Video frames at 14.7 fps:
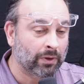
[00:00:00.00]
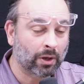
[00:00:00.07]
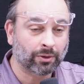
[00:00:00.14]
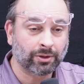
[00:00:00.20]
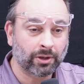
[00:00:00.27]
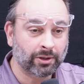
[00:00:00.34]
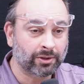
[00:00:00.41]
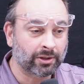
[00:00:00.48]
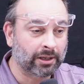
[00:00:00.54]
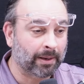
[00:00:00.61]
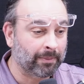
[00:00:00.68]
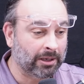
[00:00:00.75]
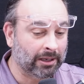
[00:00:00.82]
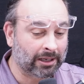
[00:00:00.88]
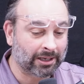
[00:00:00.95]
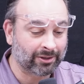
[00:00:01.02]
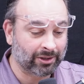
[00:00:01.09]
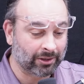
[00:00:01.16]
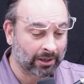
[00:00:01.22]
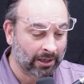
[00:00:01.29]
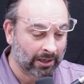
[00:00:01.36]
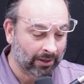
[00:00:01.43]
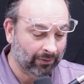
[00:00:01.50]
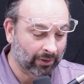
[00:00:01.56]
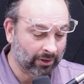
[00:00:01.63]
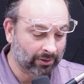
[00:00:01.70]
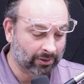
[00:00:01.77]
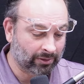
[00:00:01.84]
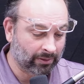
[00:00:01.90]
No, seriously. I mean, because
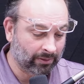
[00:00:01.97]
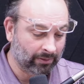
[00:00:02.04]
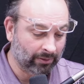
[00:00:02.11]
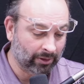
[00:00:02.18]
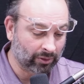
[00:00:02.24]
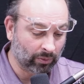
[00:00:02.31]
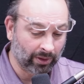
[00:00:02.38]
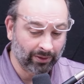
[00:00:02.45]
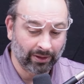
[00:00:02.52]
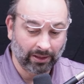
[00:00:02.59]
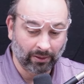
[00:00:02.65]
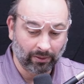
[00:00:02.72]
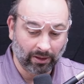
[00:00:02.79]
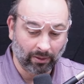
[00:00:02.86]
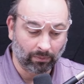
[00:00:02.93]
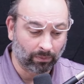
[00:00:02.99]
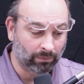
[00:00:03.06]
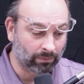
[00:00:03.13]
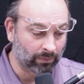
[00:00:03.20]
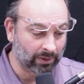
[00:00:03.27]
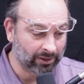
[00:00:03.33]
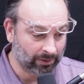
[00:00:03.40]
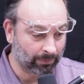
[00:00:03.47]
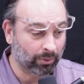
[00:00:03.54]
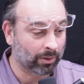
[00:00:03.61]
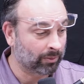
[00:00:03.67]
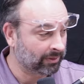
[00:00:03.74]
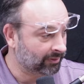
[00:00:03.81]
there's there's one that, that we support.